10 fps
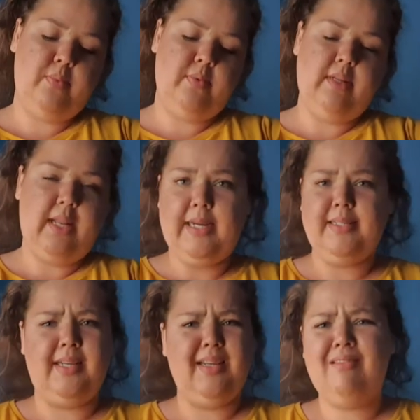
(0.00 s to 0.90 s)

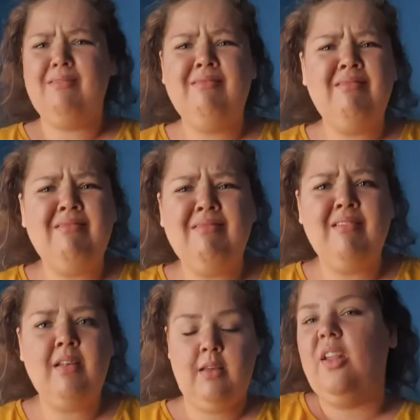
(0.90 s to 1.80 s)
Lighting.
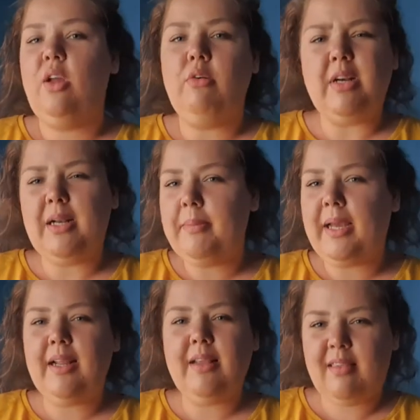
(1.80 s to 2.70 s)
Not really
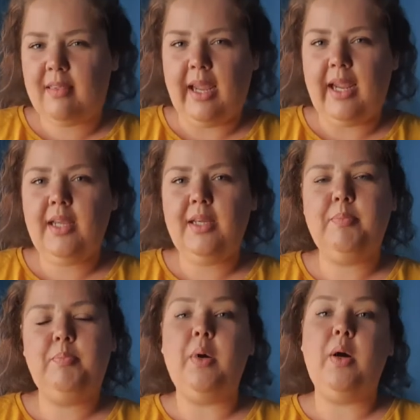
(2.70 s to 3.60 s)
my thing,
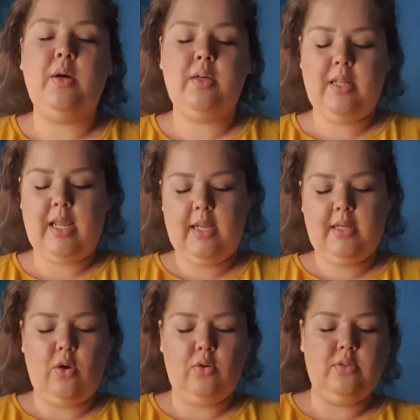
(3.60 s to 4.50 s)
but
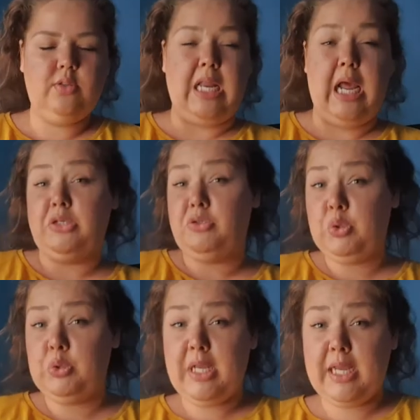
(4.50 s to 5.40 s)
like on
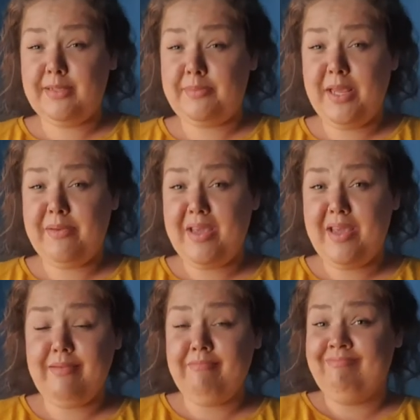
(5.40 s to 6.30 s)
natural days,
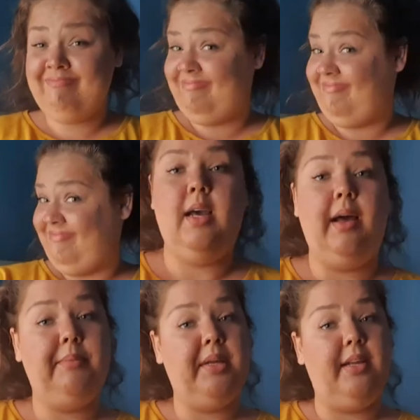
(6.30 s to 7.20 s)
maybe? I
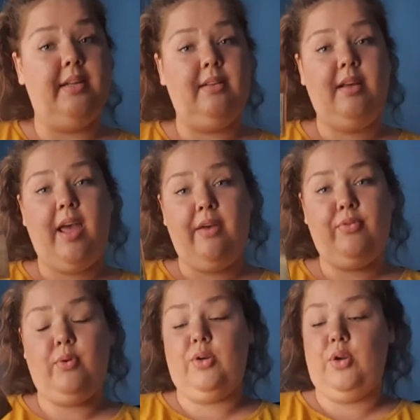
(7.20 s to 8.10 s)
mean,
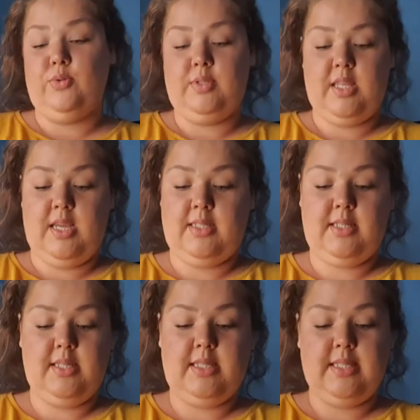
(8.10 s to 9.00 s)
everyone knows this.
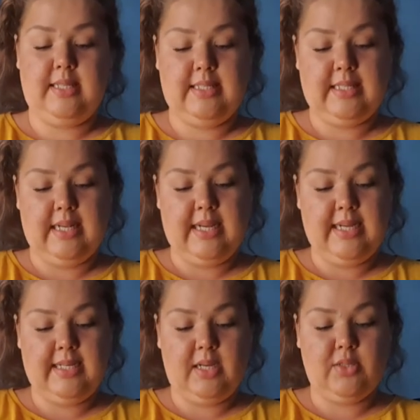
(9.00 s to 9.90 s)
This is a
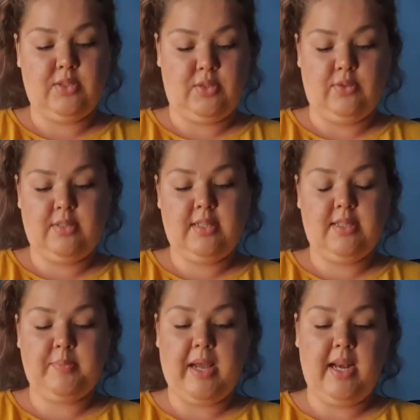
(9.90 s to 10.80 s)
Sleek Solstice
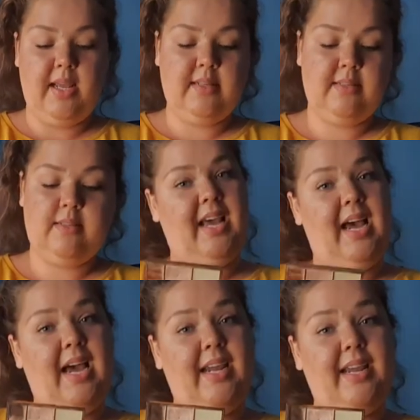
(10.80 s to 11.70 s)
palette.
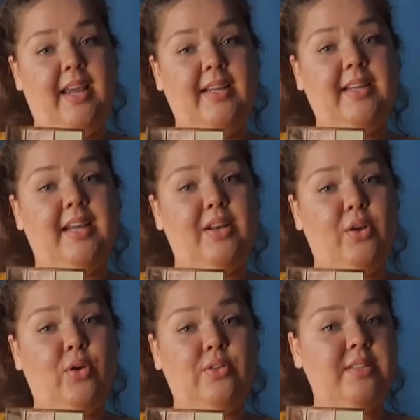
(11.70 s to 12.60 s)
I
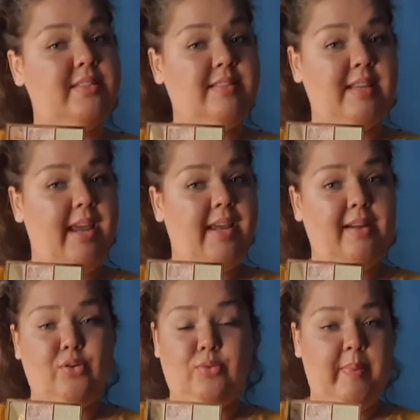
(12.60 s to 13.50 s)
cannot say
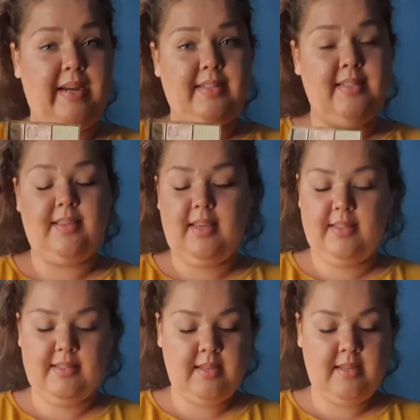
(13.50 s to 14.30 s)
goodbye to this.